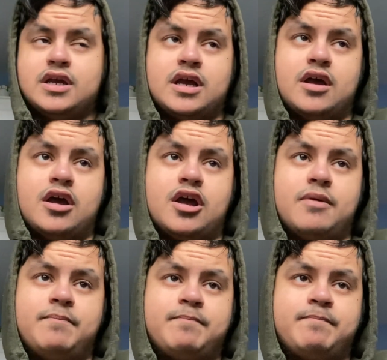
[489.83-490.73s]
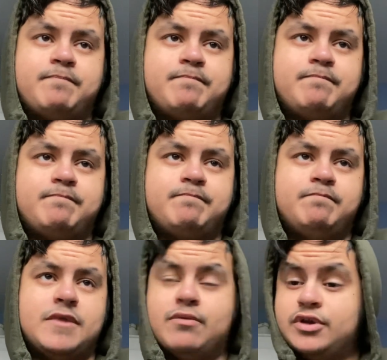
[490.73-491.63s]

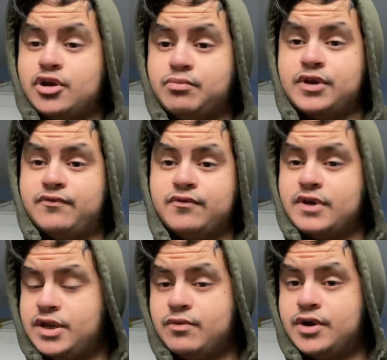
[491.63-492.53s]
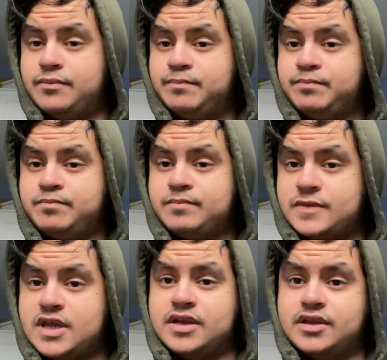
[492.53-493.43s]
And we don't bring through anyone.
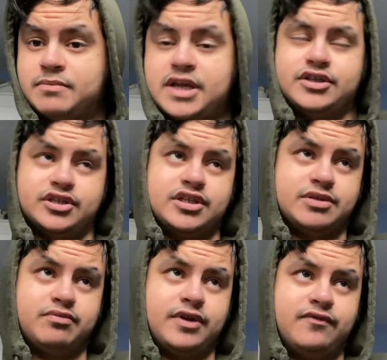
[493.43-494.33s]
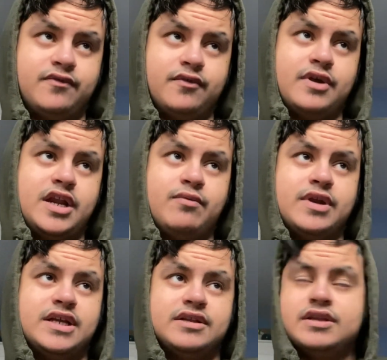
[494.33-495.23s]
And the manager doesn't bring through anyone
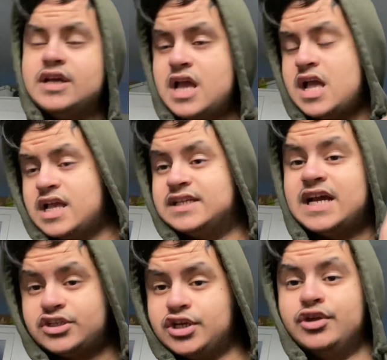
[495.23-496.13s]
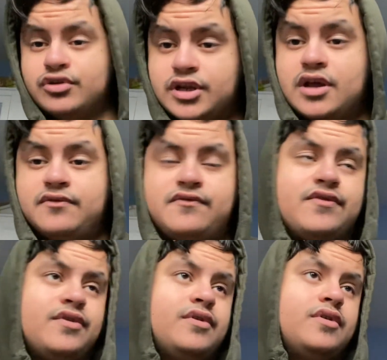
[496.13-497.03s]
that is actually good enough.
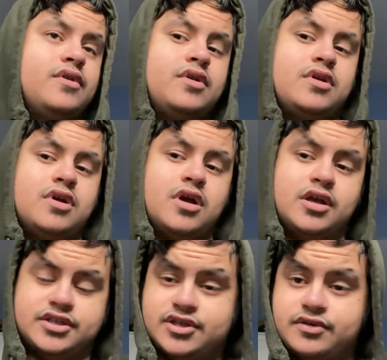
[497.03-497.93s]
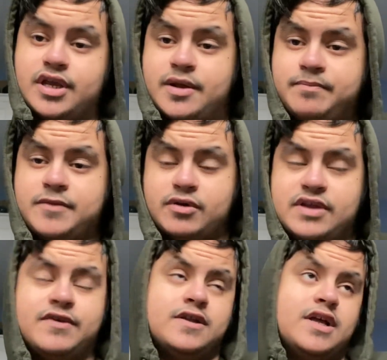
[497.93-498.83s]
So, yeah, I'll
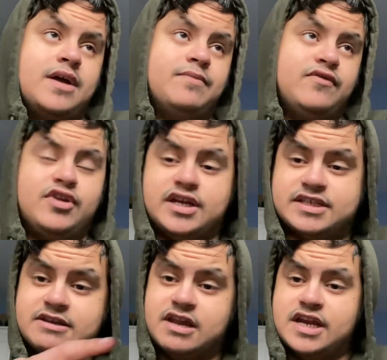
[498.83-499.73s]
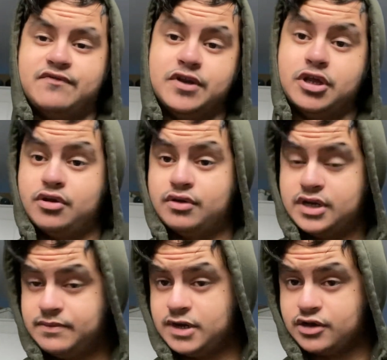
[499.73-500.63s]
leave it at that. If you guys did like the video,
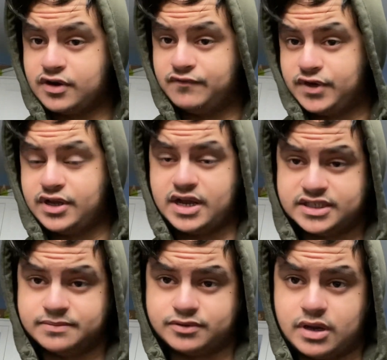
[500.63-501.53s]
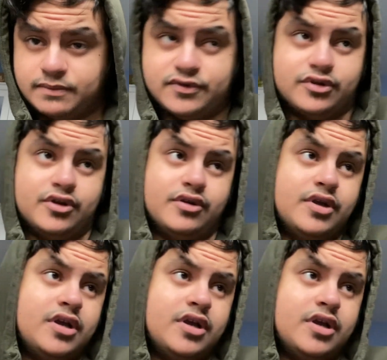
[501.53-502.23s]
leave a like on the video and subscribe if you're new.